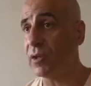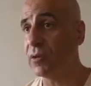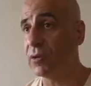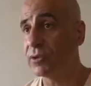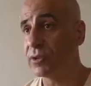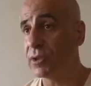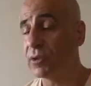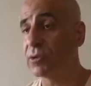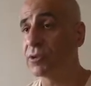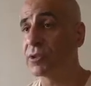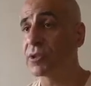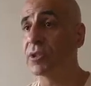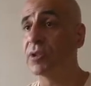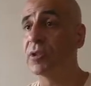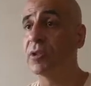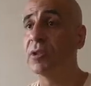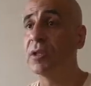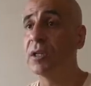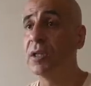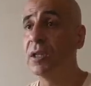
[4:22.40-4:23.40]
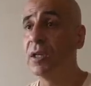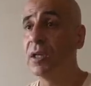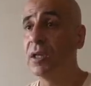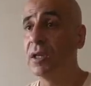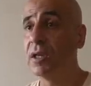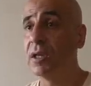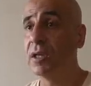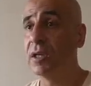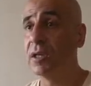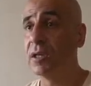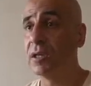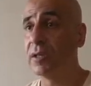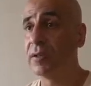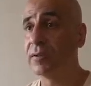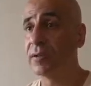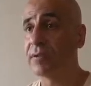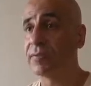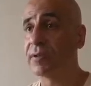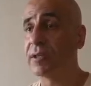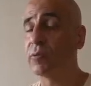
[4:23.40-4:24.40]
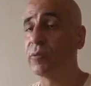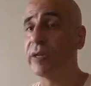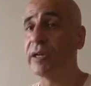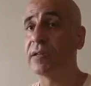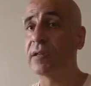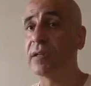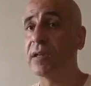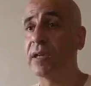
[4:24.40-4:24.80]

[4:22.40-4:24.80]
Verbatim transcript: and also in different weight